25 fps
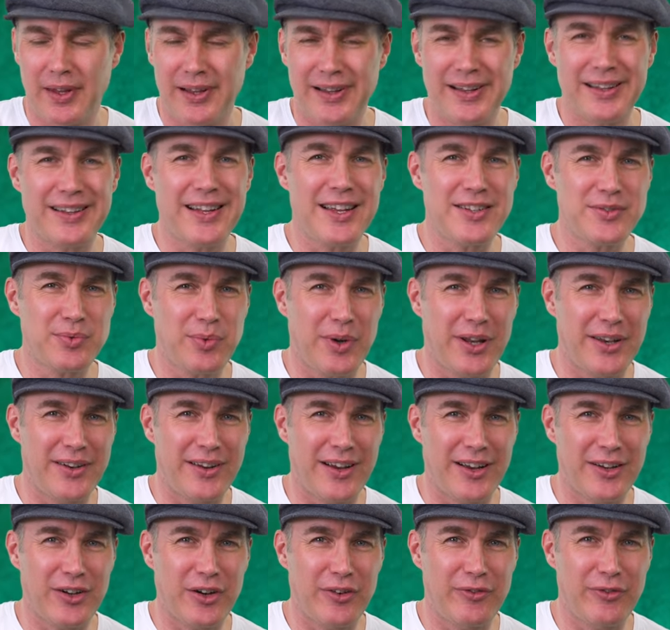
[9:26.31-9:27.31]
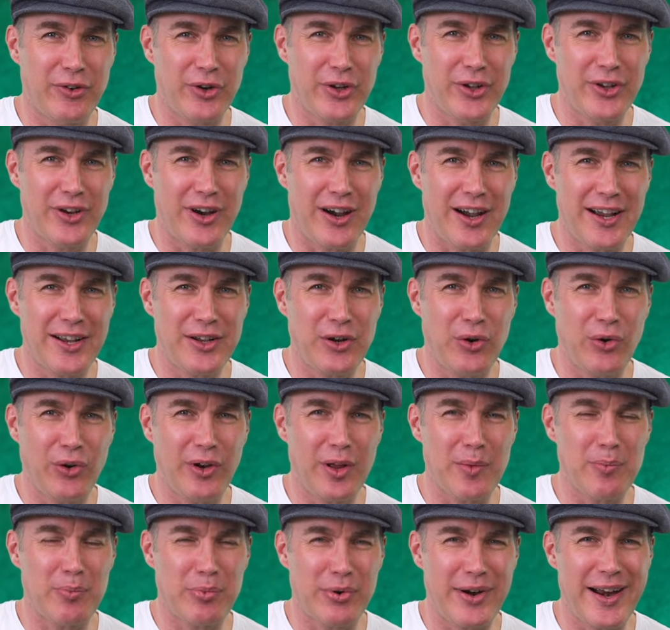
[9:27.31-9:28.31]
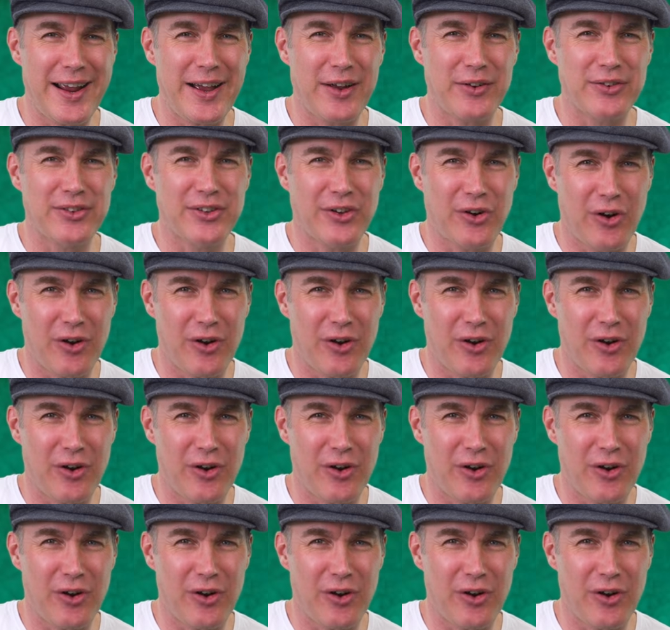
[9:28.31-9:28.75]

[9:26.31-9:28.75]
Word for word: The last one I got for you, I call it Proud